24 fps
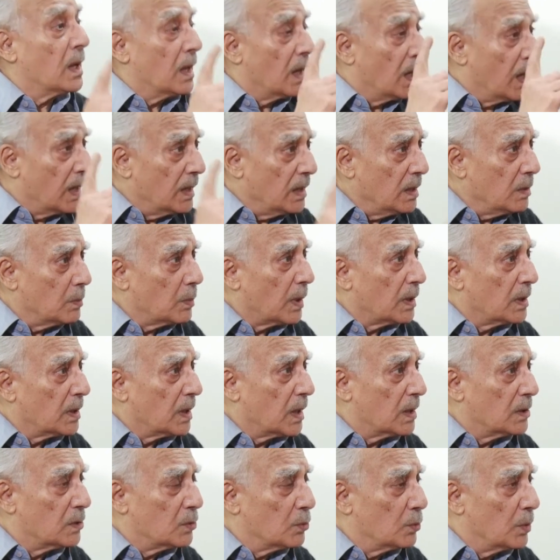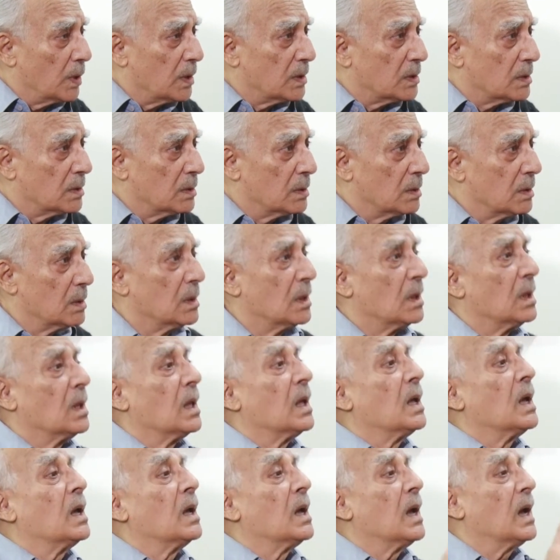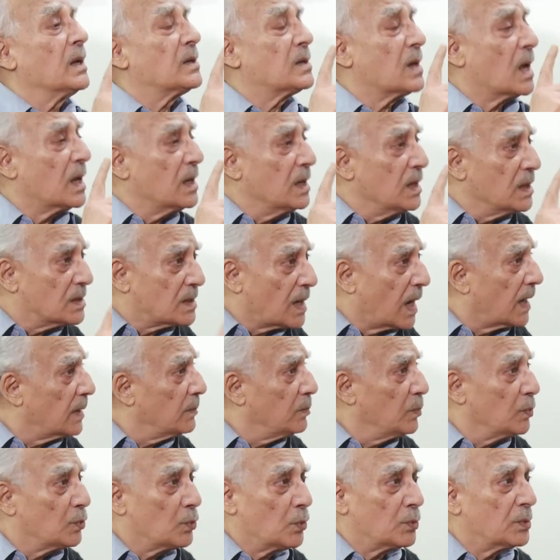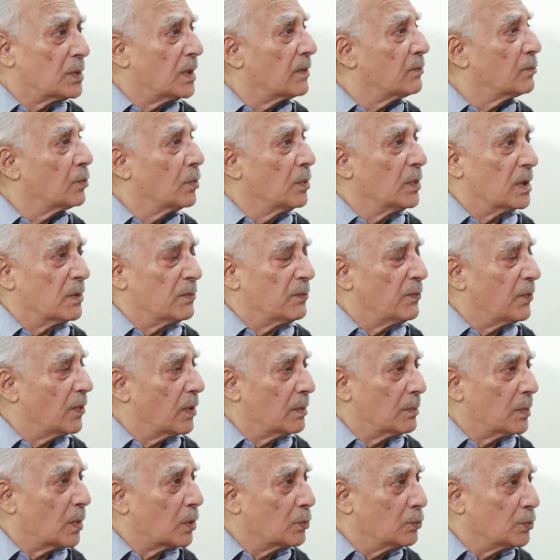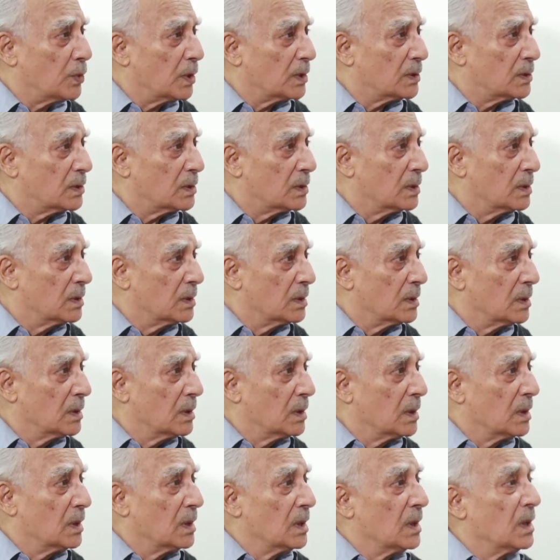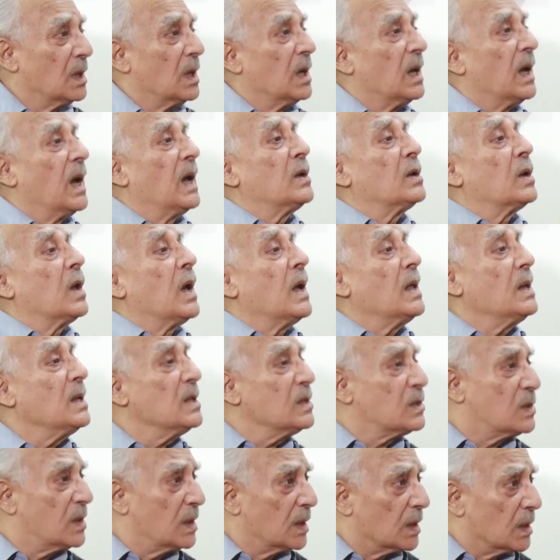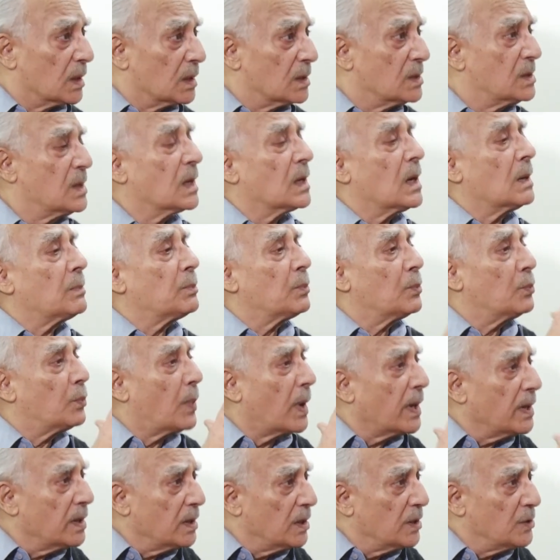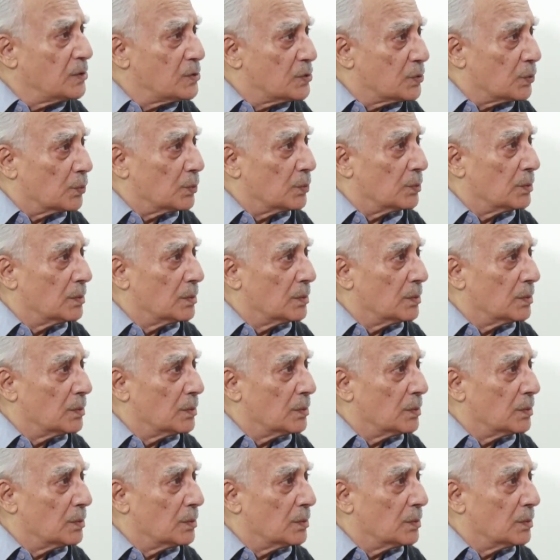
Anyone can do it at any time. We don't have to look for a Mahurat. And anything. Take up one issue.